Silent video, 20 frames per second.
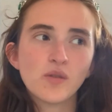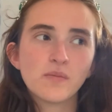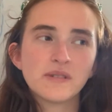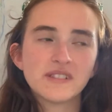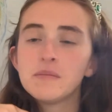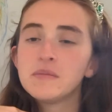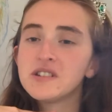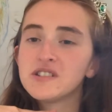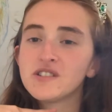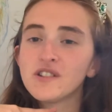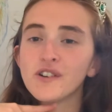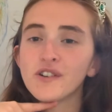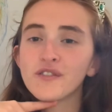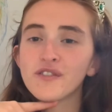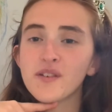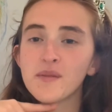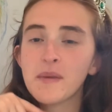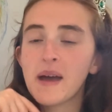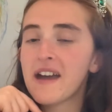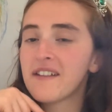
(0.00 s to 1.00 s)
but told
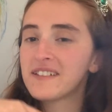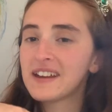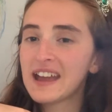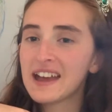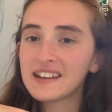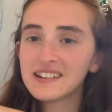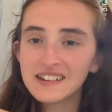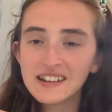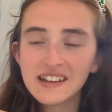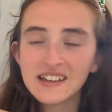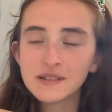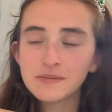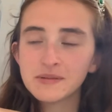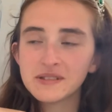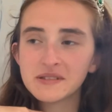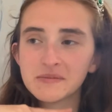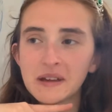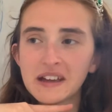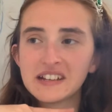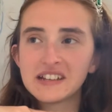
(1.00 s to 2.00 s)
from Ariadne's
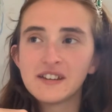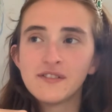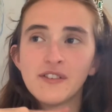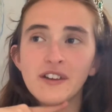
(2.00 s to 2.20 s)
perspective.